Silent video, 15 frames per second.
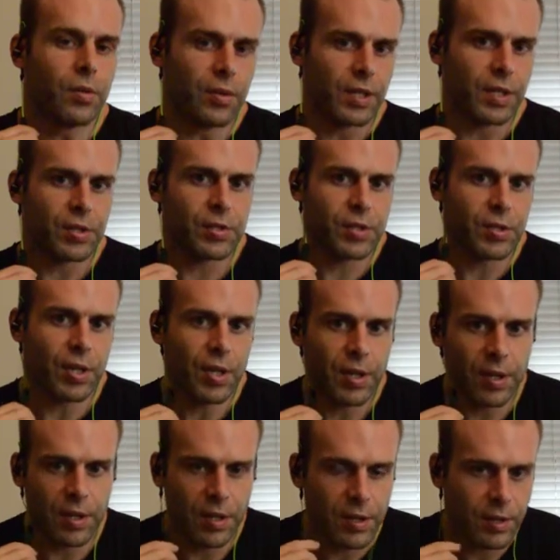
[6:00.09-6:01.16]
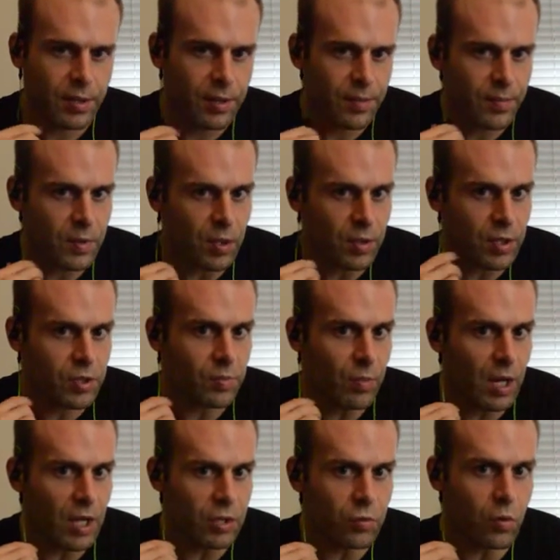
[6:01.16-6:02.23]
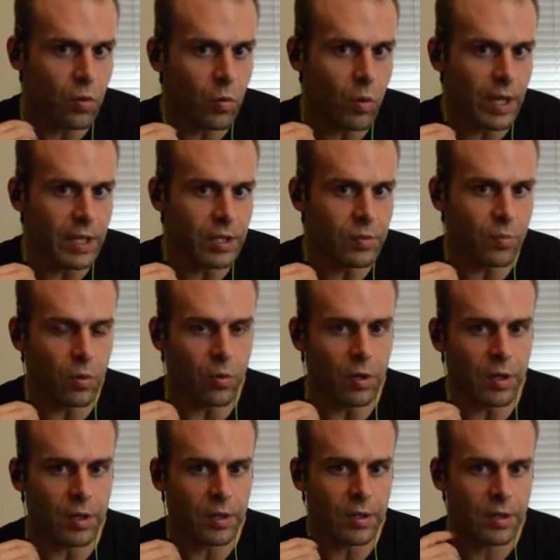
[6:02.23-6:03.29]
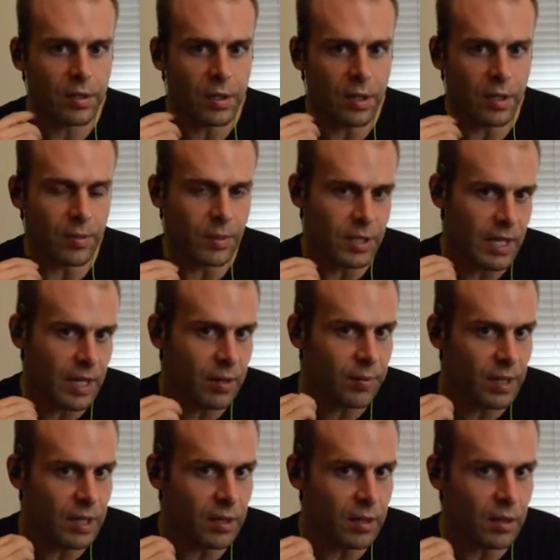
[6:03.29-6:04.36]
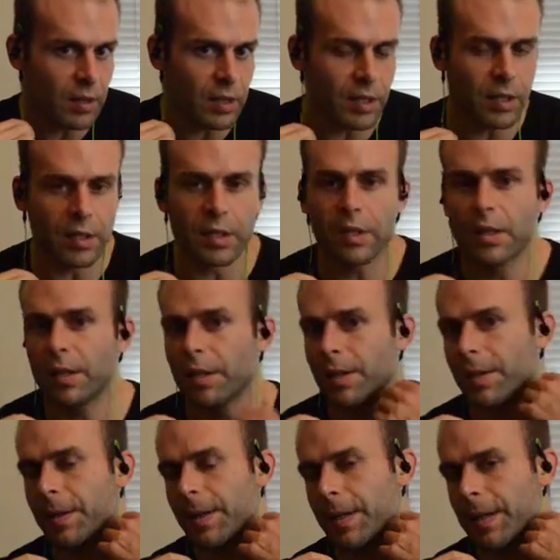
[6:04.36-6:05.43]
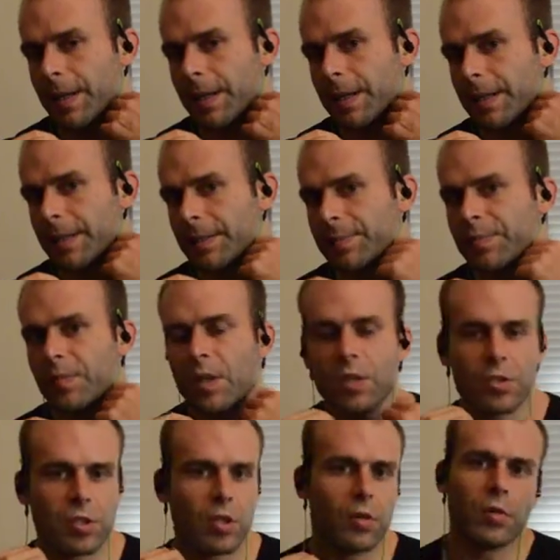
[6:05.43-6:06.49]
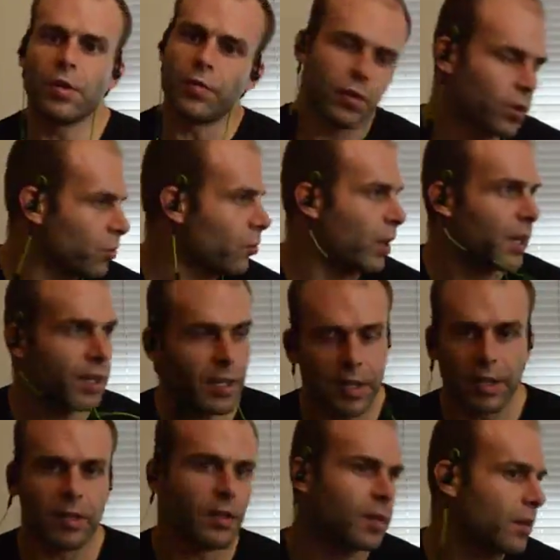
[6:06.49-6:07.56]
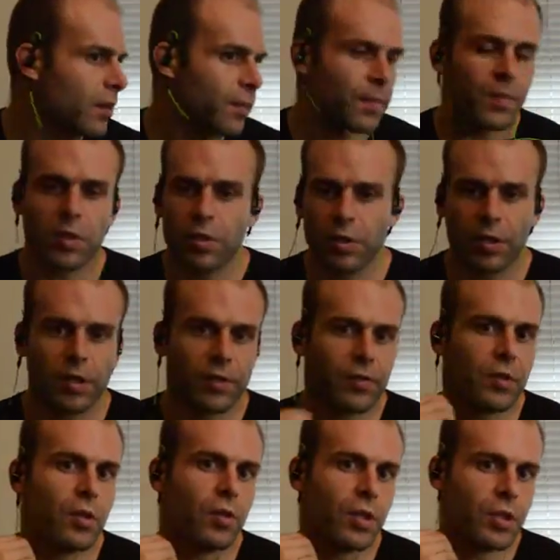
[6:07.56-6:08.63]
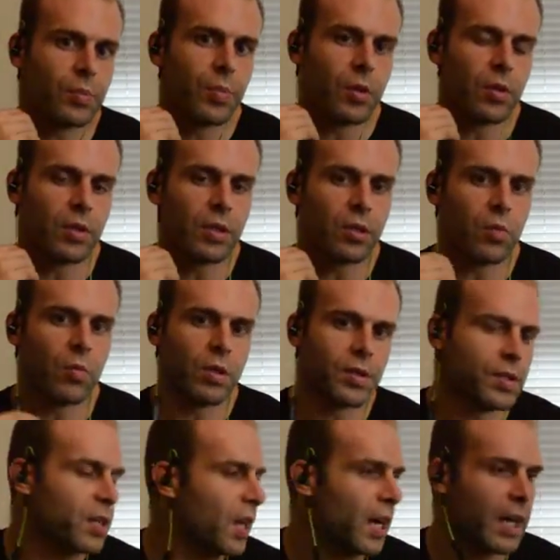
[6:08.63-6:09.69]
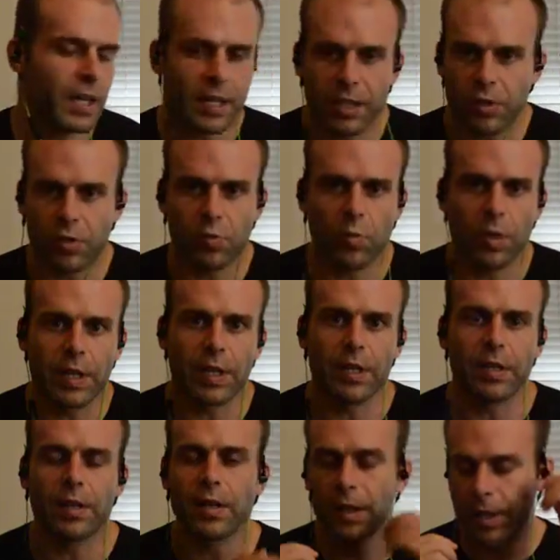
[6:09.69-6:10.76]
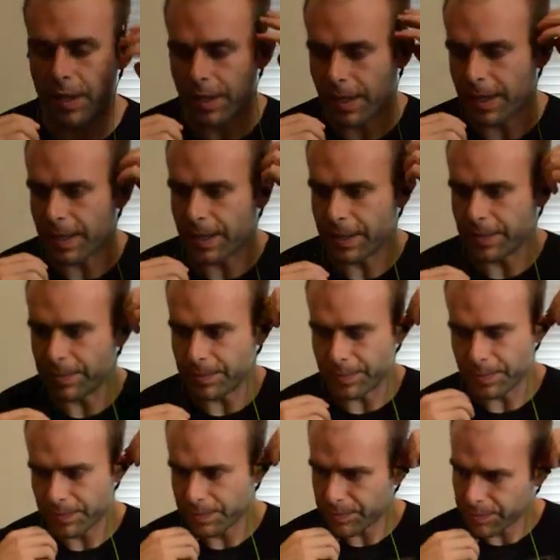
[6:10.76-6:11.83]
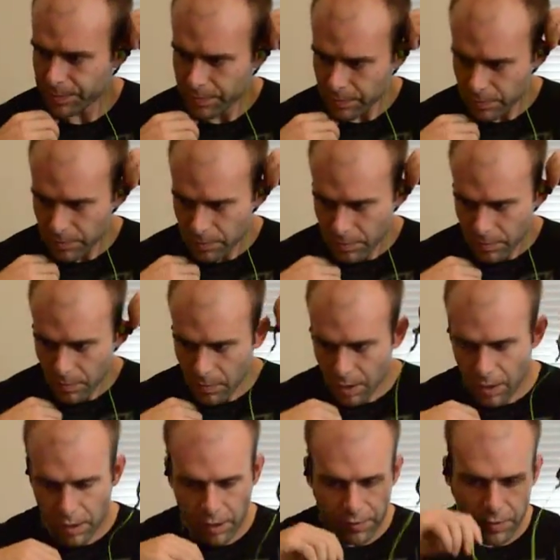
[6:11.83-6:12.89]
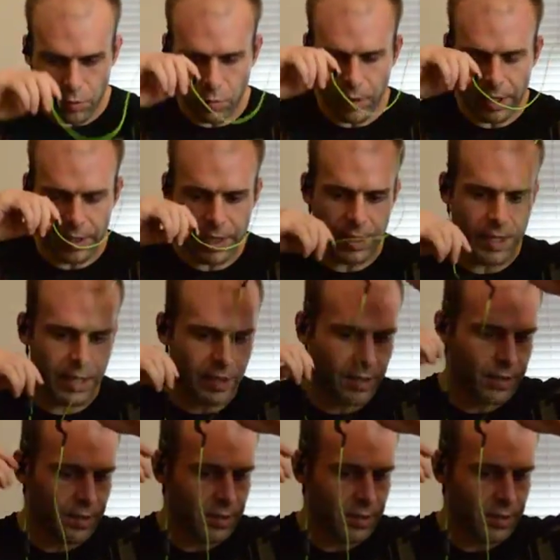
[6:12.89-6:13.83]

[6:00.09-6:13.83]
this module weighs more. It's kind of big and clunky, and so if you're running, you're going to feel this pulling to one side and swinging. And if you're wearing it